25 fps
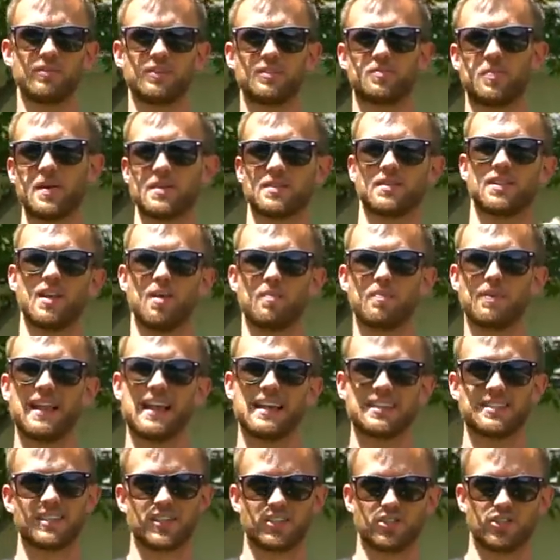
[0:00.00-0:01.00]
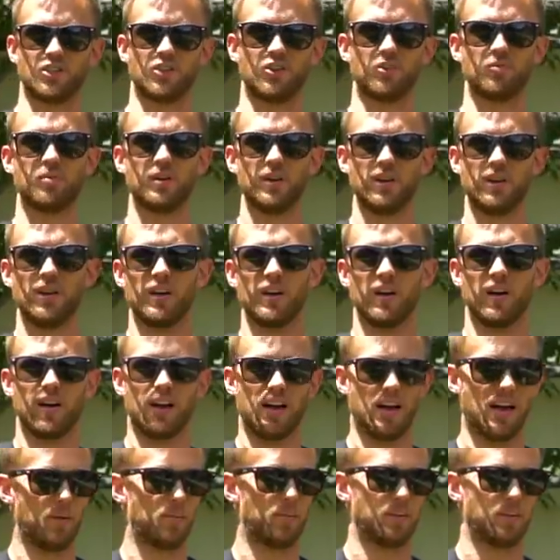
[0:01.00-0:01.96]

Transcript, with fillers: It's basically a plastic tube, uh,